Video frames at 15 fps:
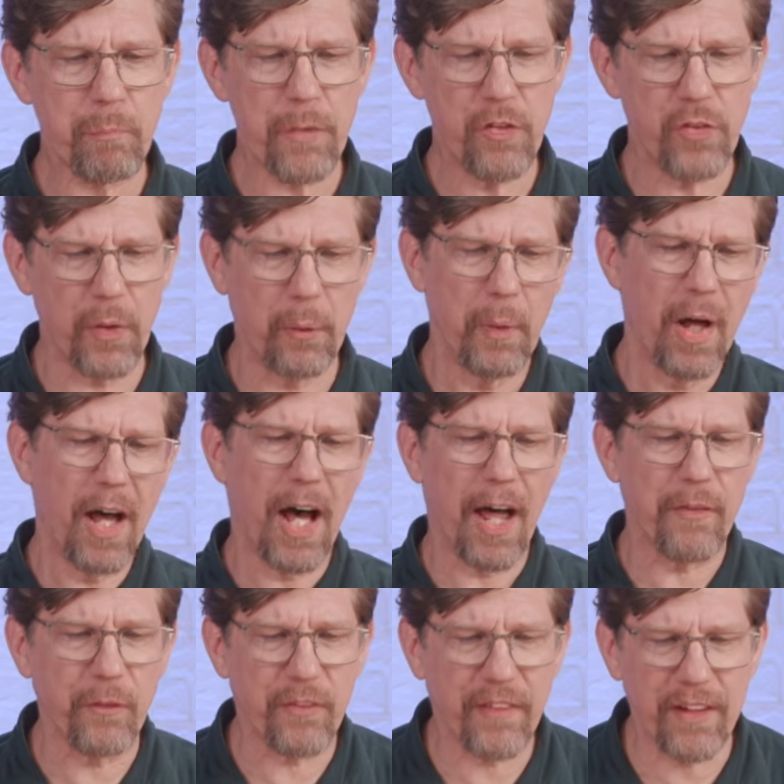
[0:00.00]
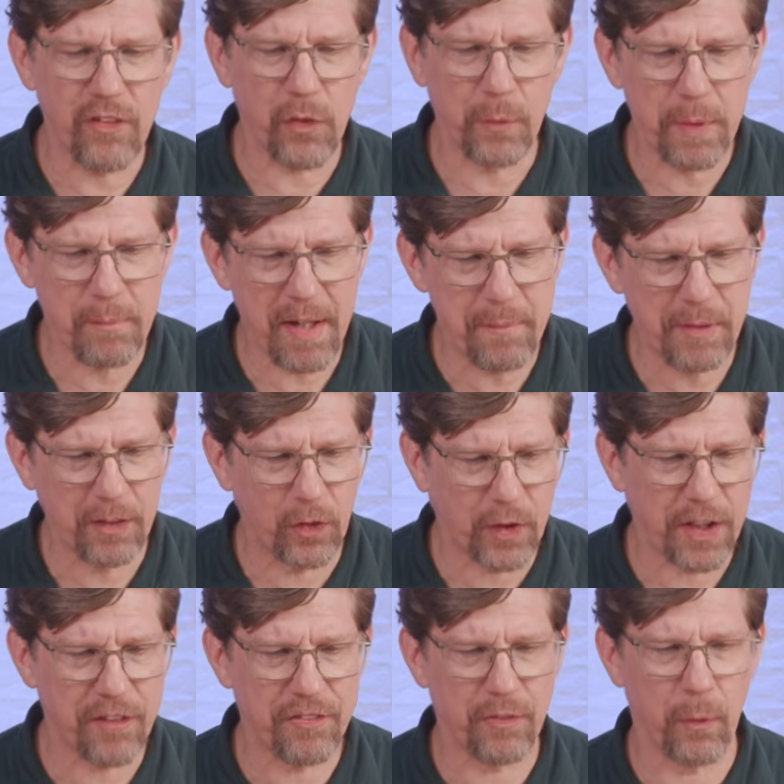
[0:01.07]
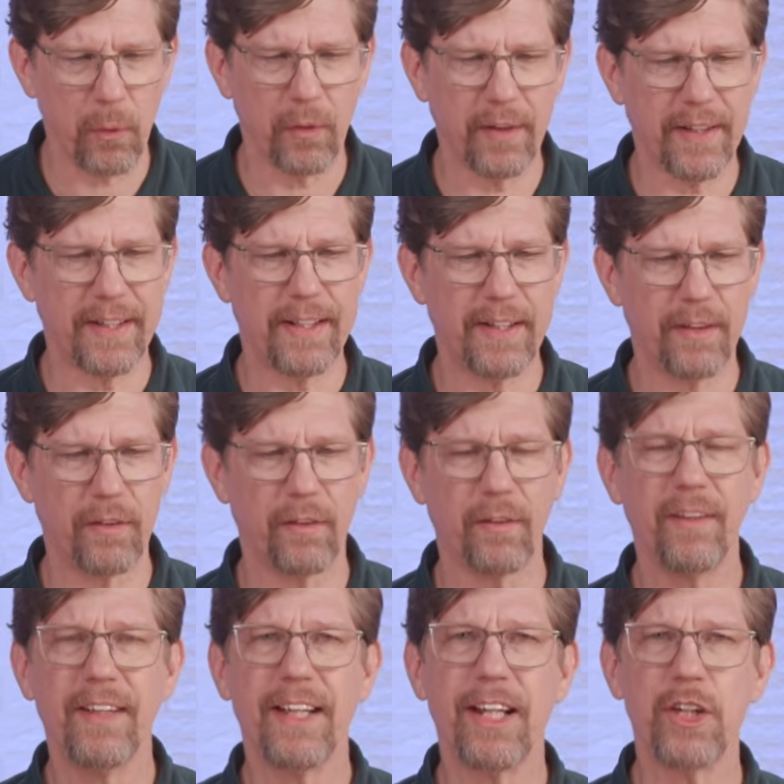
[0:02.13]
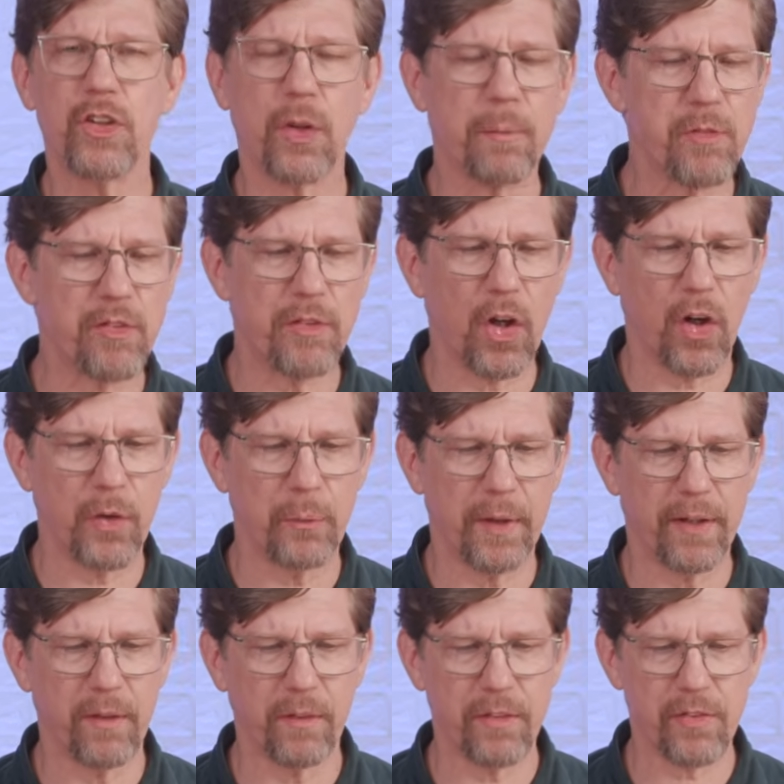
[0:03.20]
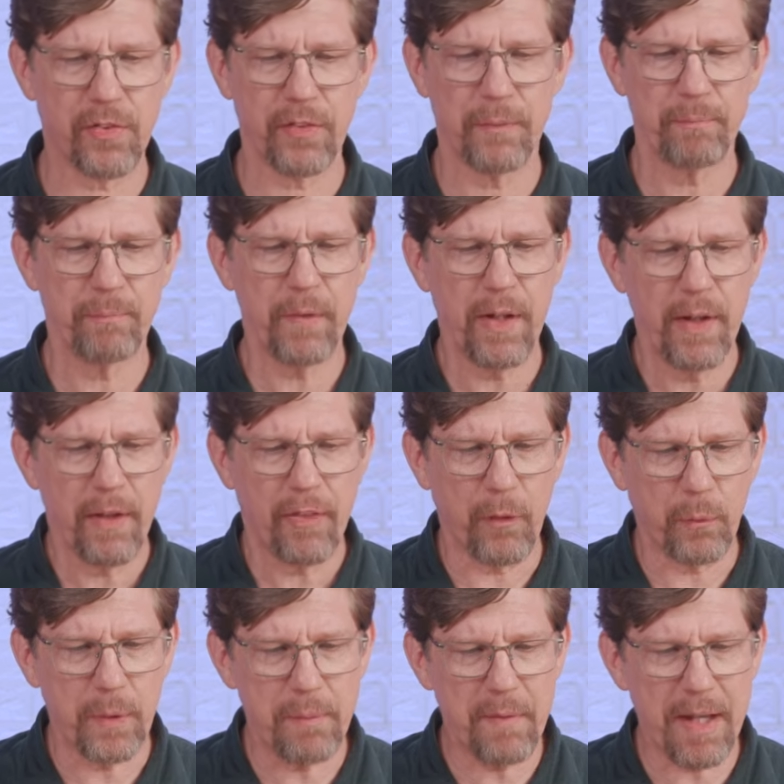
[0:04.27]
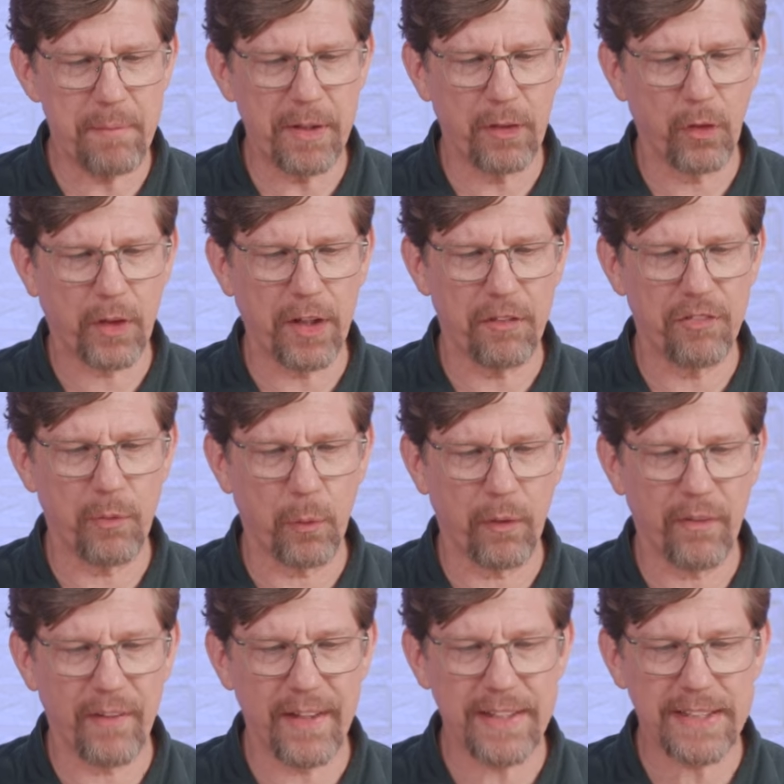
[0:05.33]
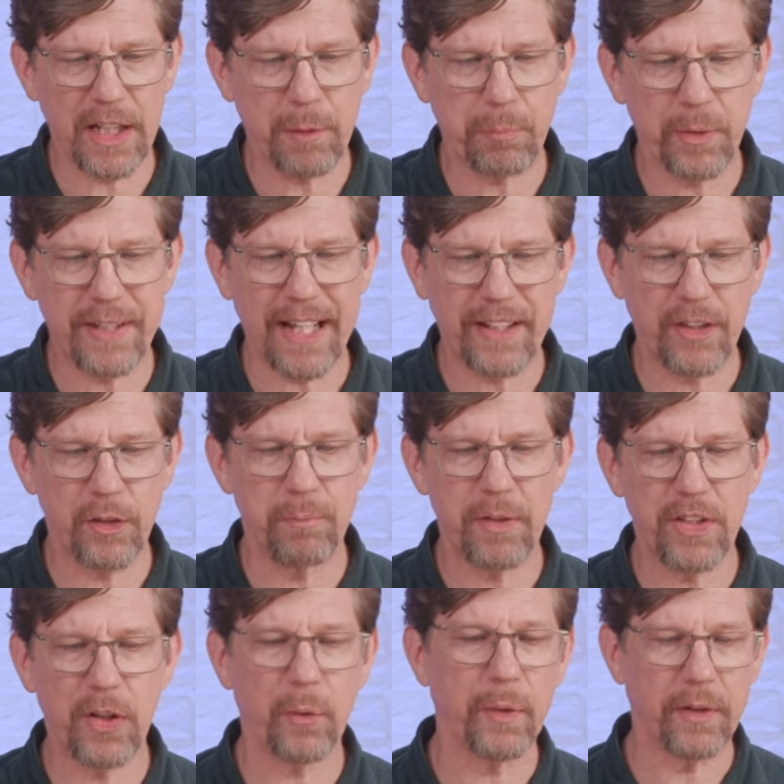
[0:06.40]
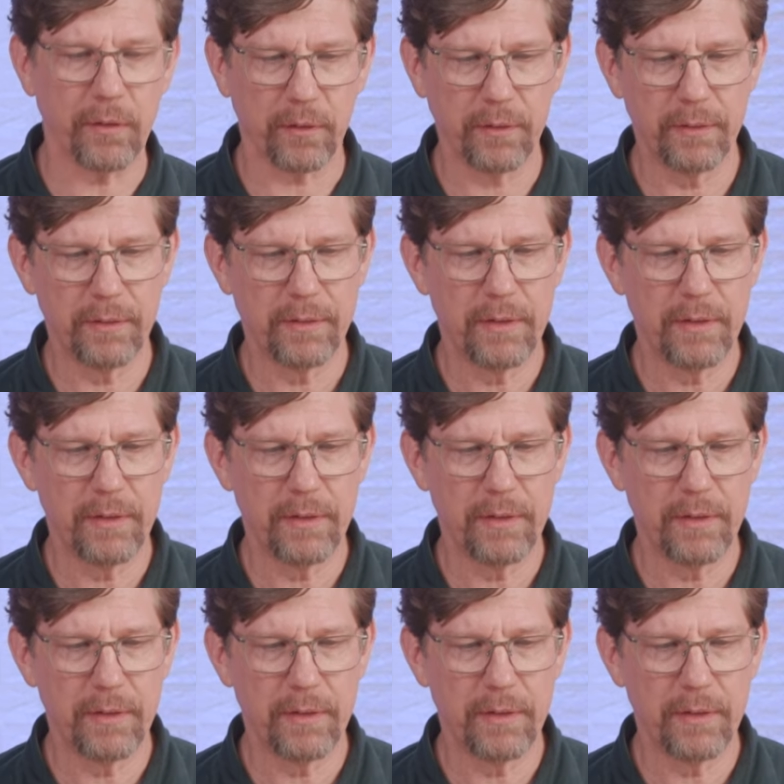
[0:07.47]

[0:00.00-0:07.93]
So other things that we may be looking for in here in terms of guardrails, that we may be looking for things like protected material.